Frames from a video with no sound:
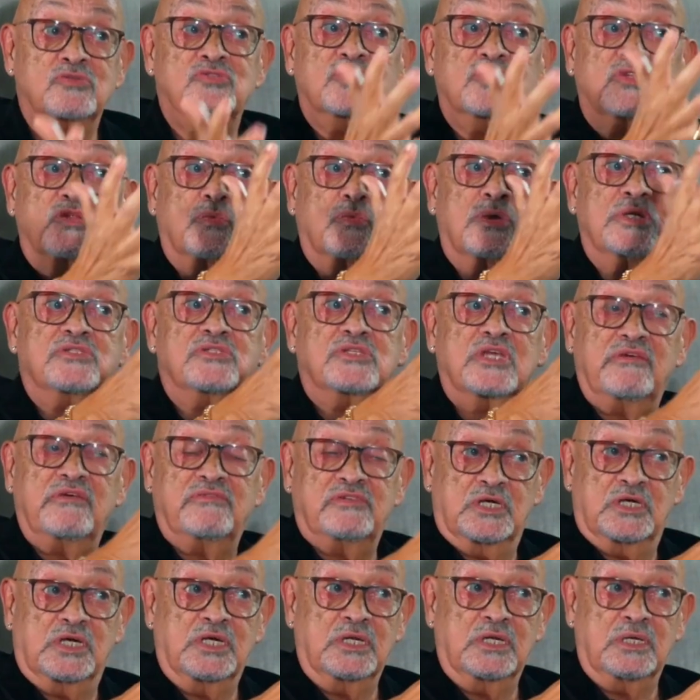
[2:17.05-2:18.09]
most of the ones
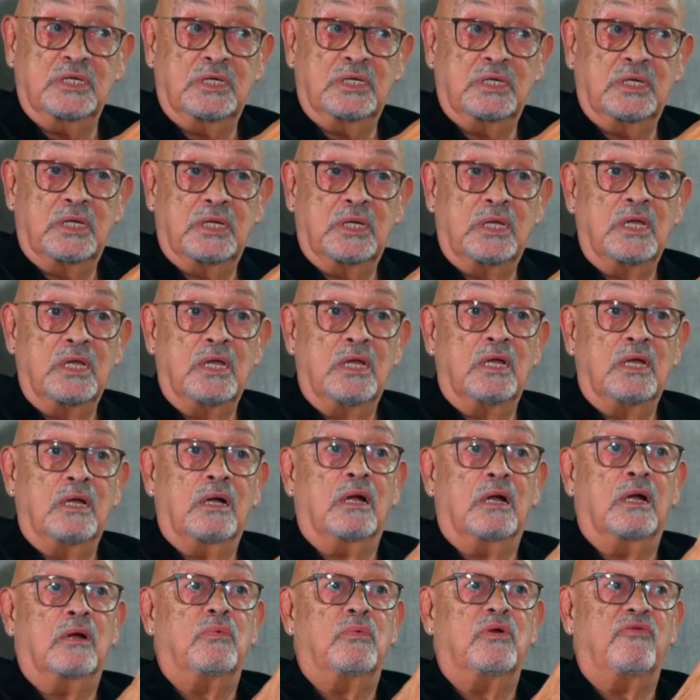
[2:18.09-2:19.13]
they've done, yeah,
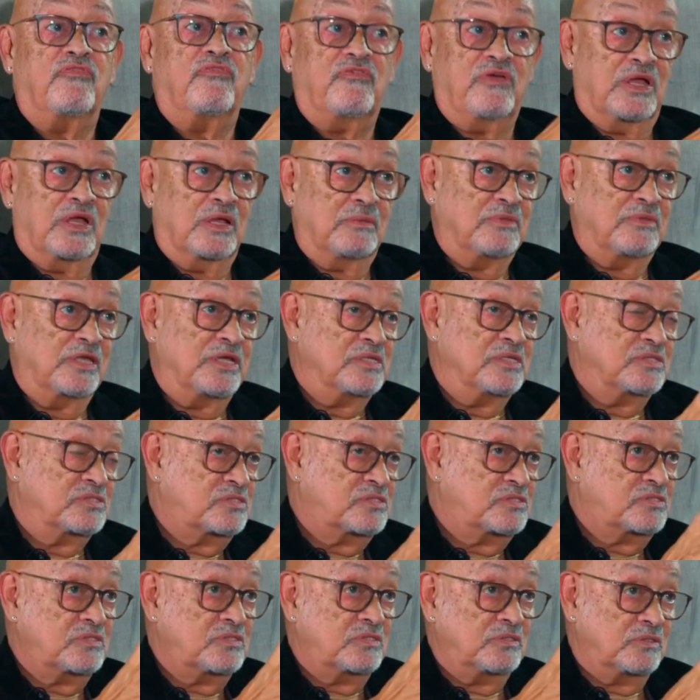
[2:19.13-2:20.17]
are with
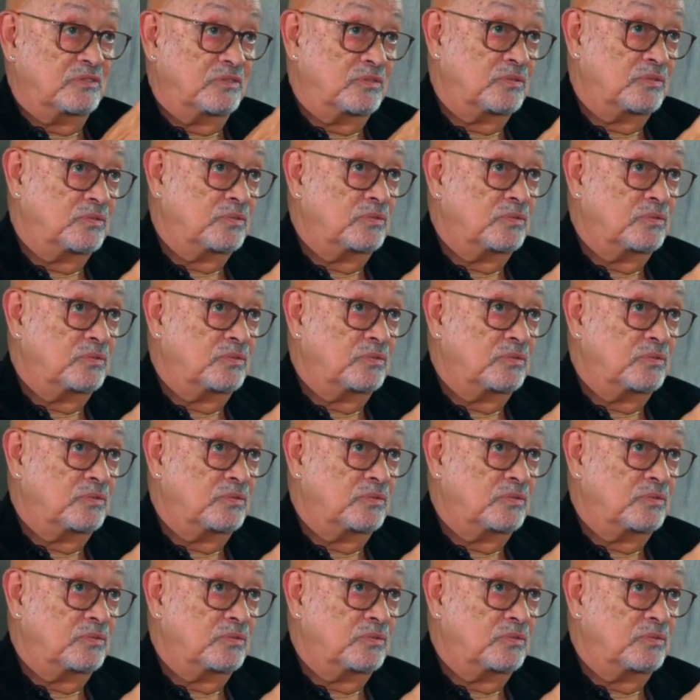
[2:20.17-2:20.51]
families to